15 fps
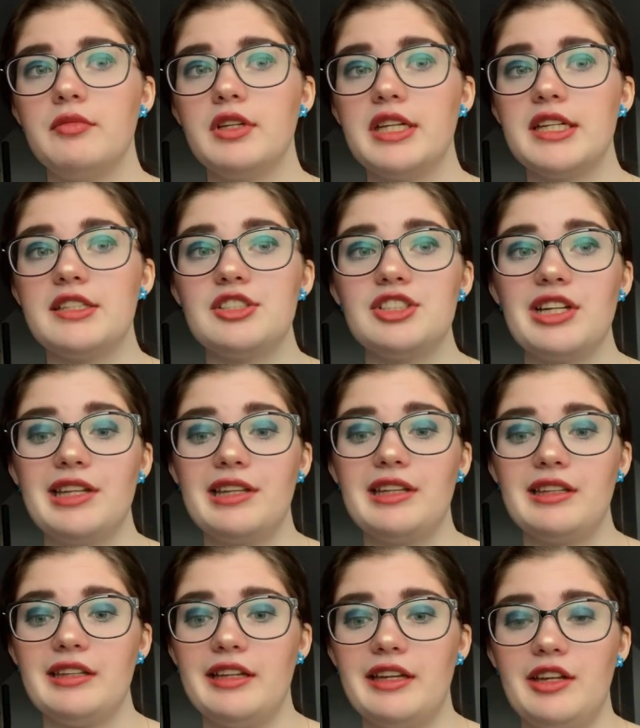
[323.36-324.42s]
gets shot in
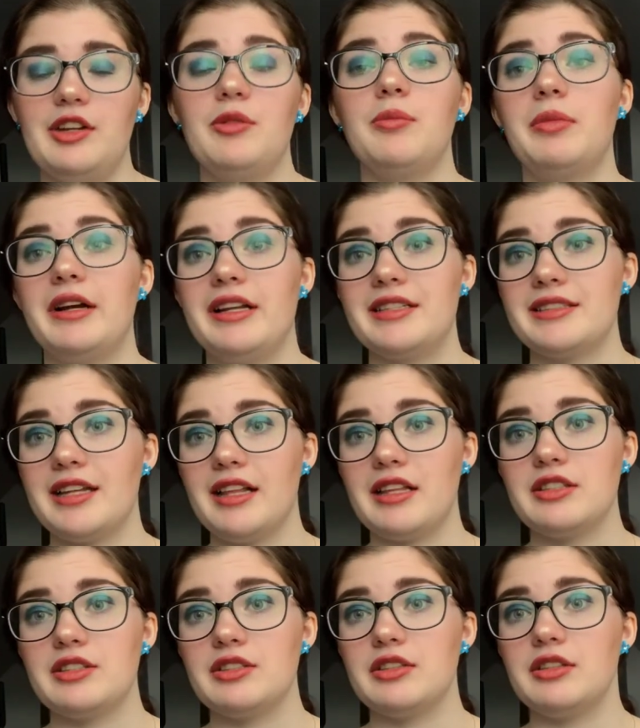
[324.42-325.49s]
the leg by a
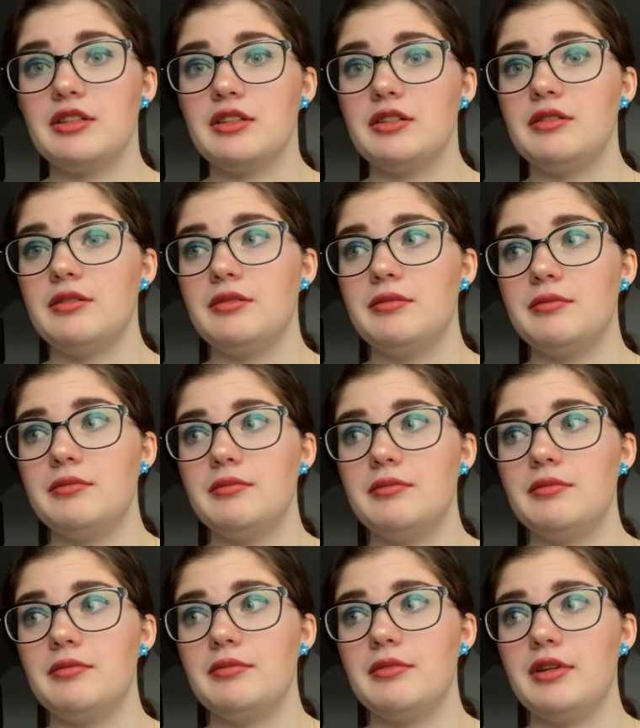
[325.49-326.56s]
silencer,
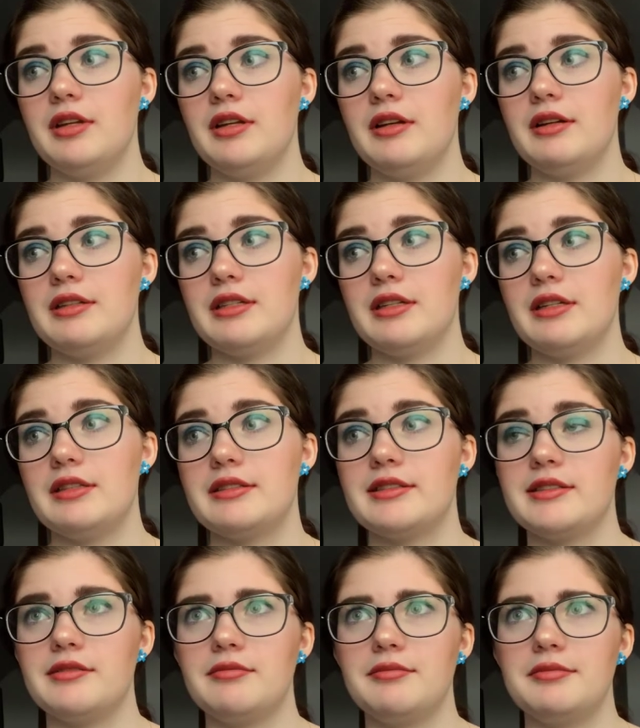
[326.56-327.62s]
a
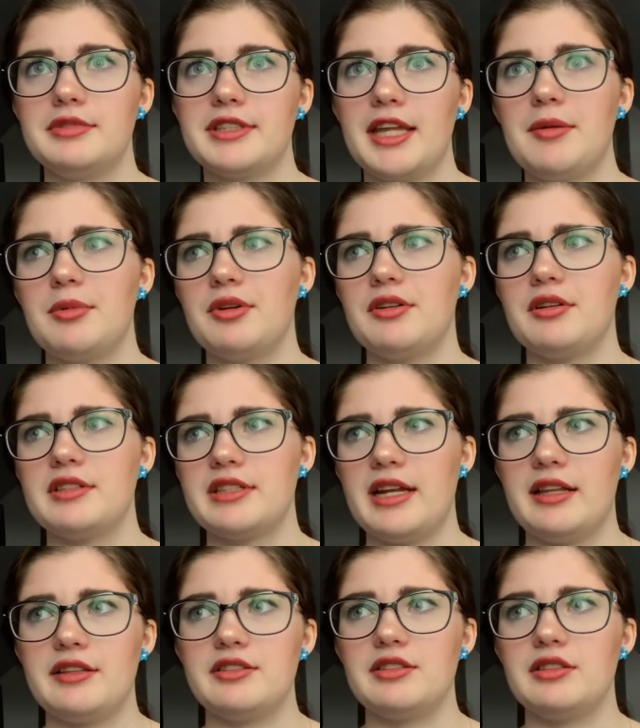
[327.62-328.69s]
sniper
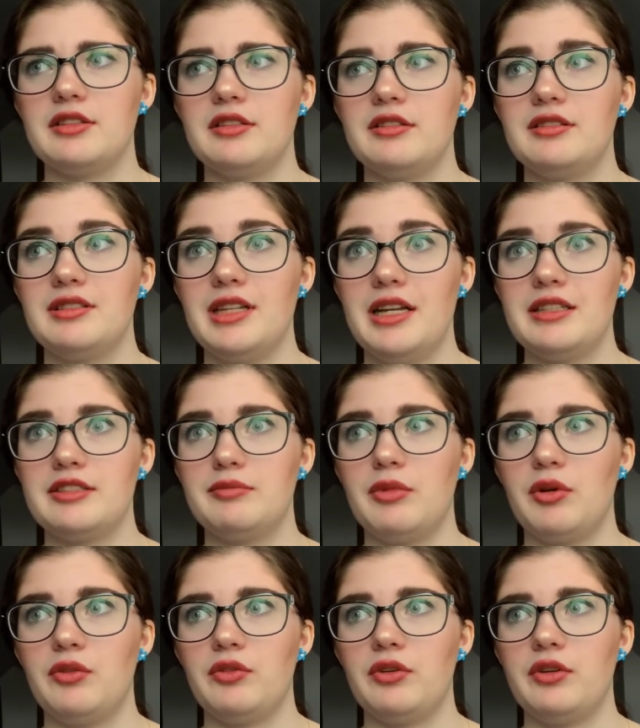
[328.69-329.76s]
silencer. That's a
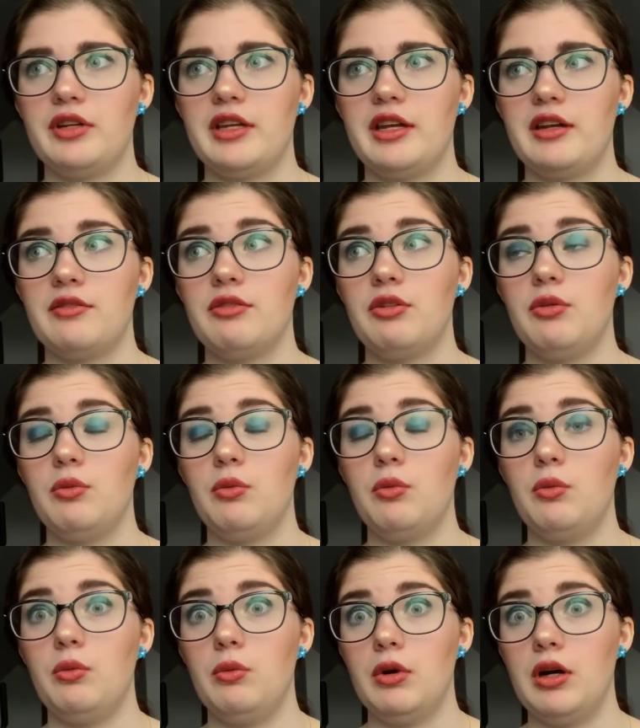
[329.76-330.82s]
mouthful and a half.
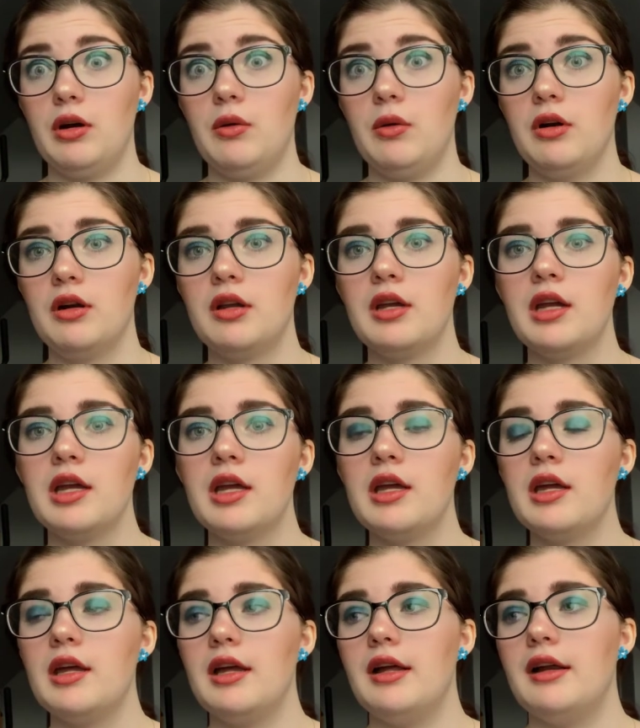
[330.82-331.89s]
Whoa.
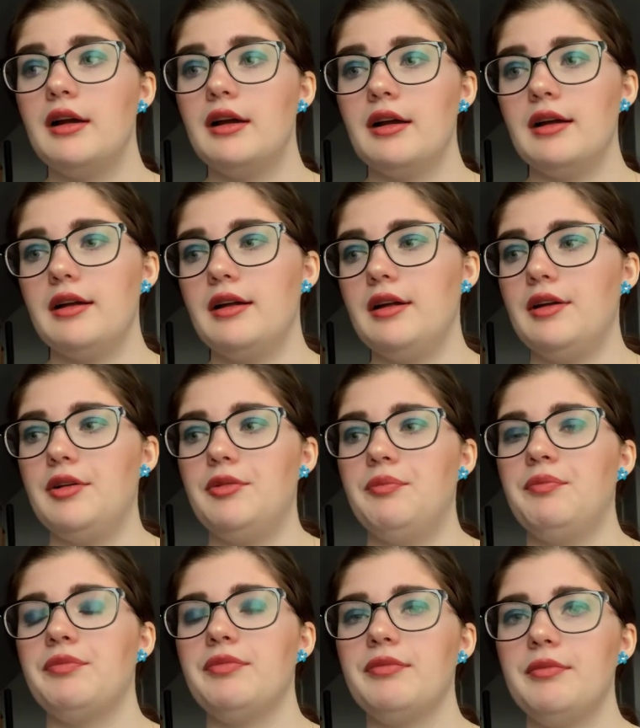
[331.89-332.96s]
Um,
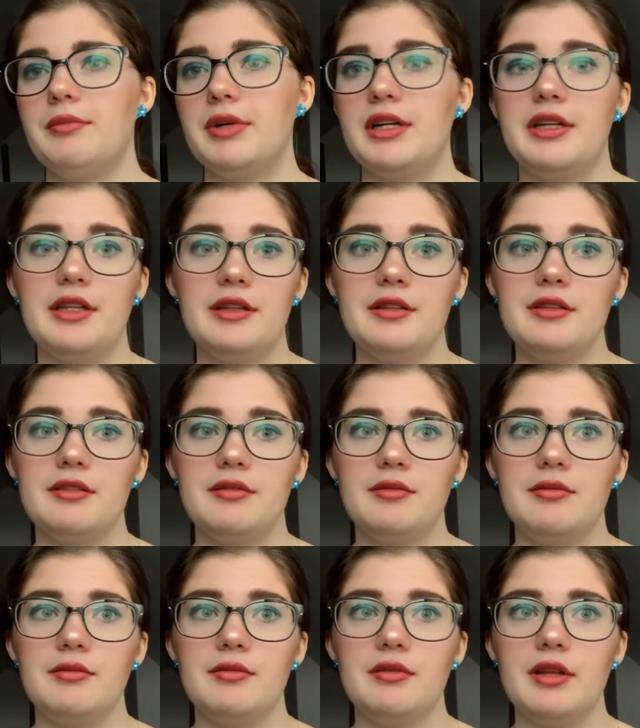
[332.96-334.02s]
but
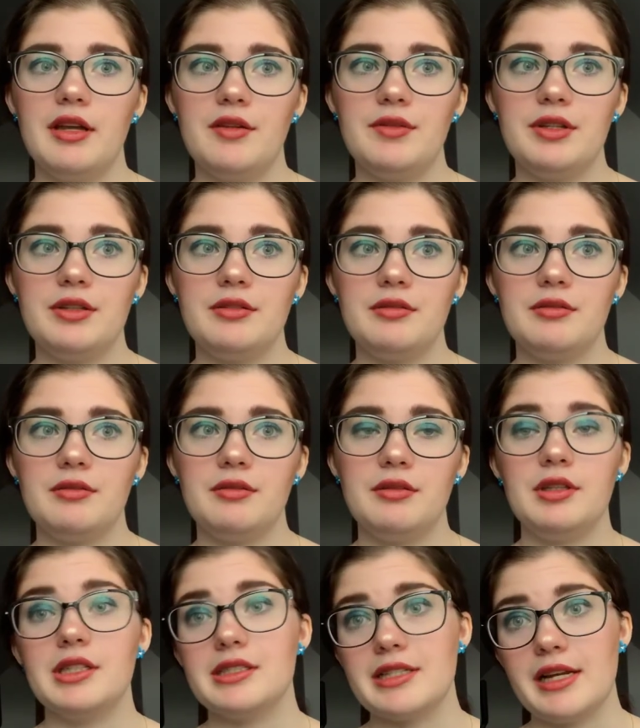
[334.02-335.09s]
Evan,
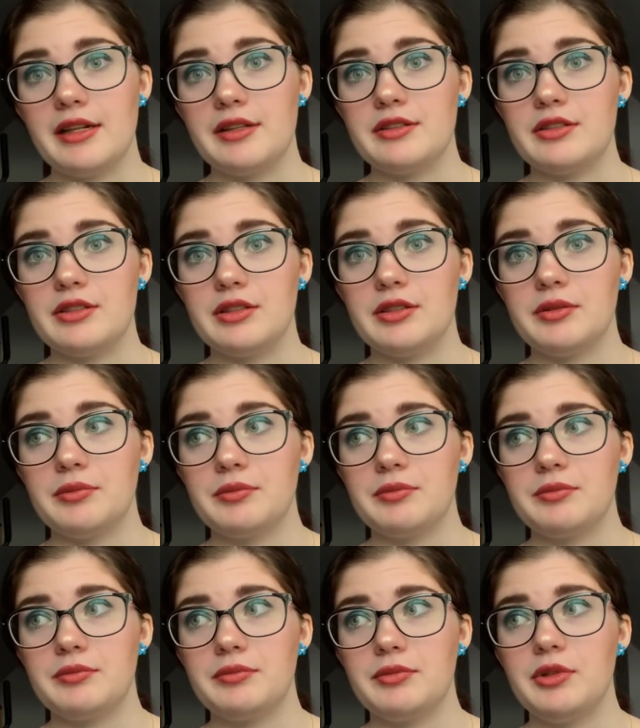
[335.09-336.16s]
the silencer,
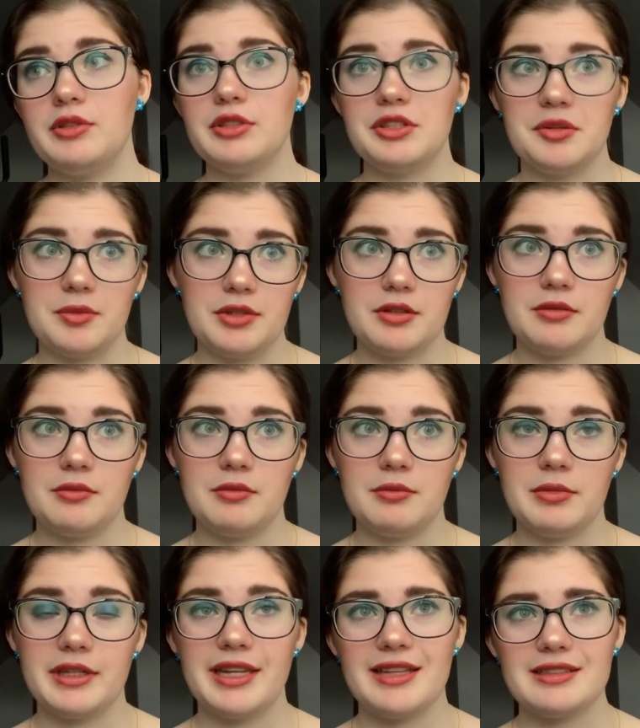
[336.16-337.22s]
was human.
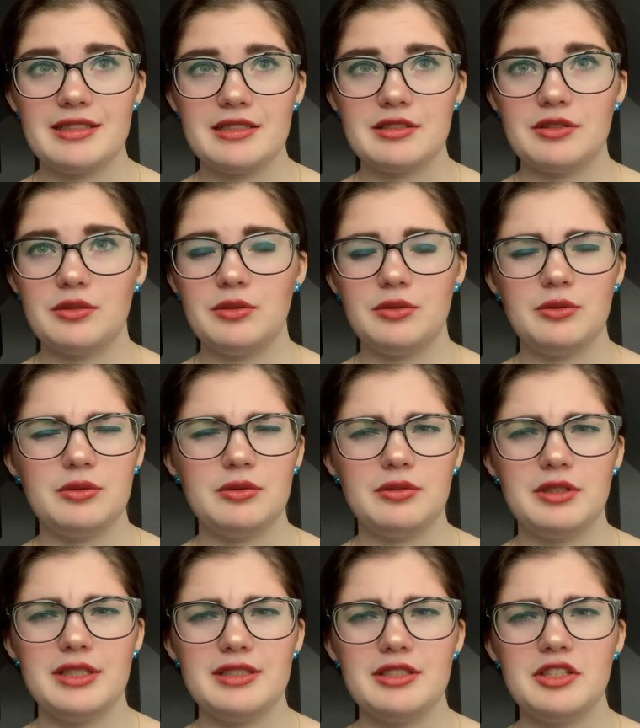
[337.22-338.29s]
But Cassie is a,
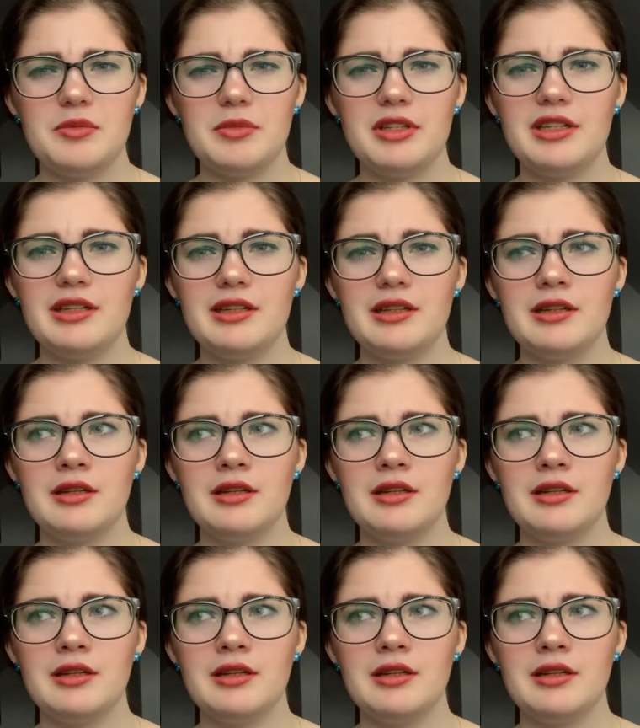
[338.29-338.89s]
he's human.